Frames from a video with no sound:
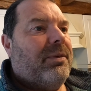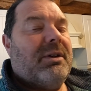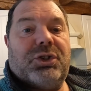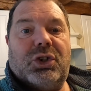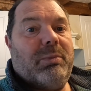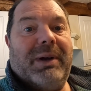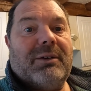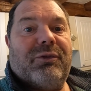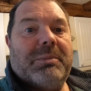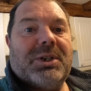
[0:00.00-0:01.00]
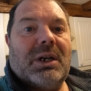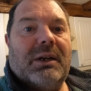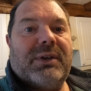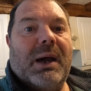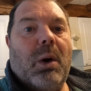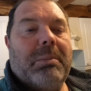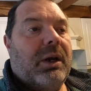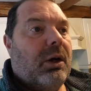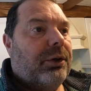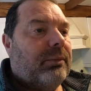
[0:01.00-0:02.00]
It was too big for me to lift out on
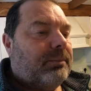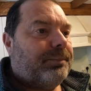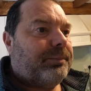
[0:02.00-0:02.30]
my own.